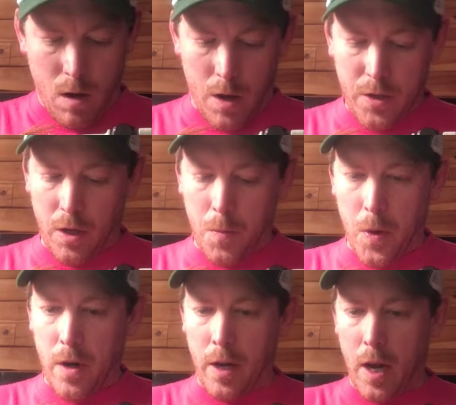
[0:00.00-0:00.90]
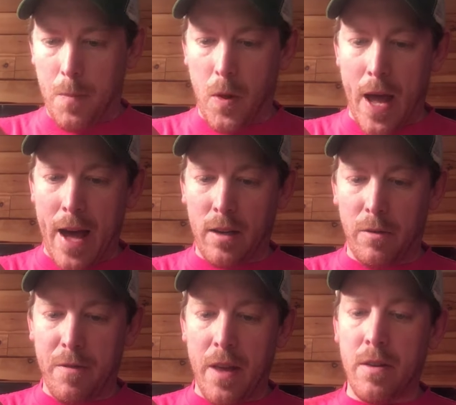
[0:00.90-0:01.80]
Also going to put in a couple hackle
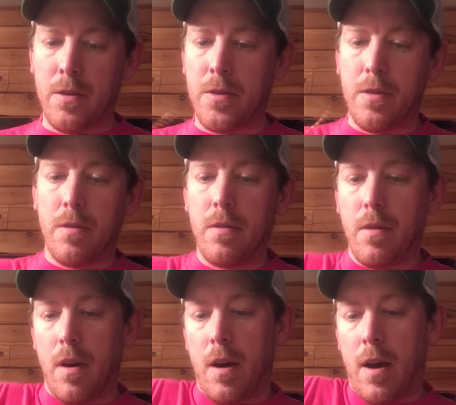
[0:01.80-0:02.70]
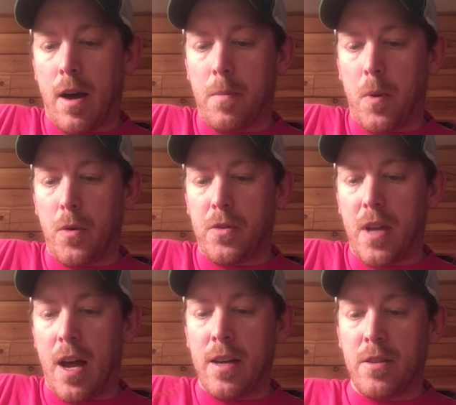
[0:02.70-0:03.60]
feathers on both
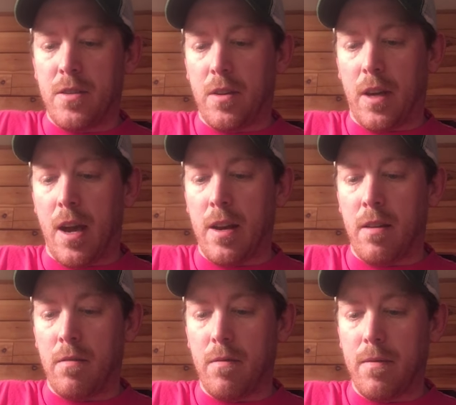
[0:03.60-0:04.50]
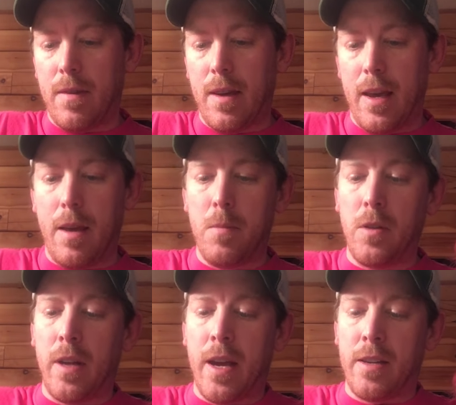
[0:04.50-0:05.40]
sides to kind of
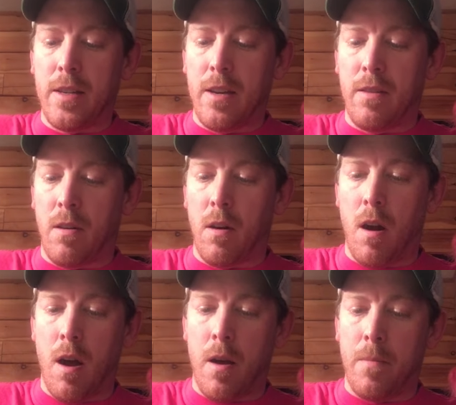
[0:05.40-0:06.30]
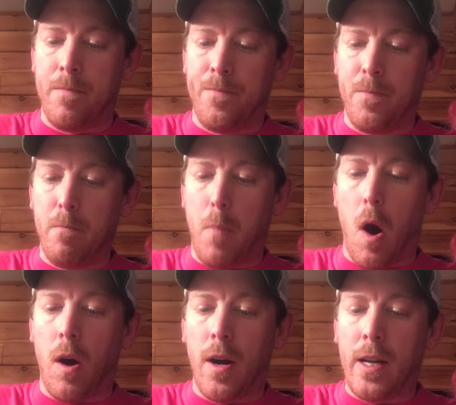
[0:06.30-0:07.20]
emulate either
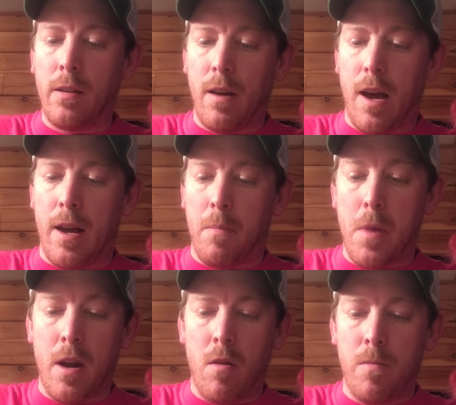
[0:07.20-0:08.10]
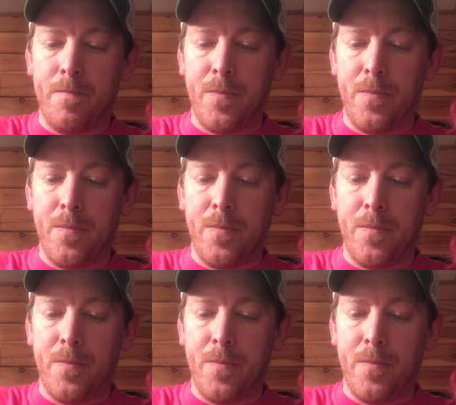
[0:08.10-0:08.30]
barring on a minnow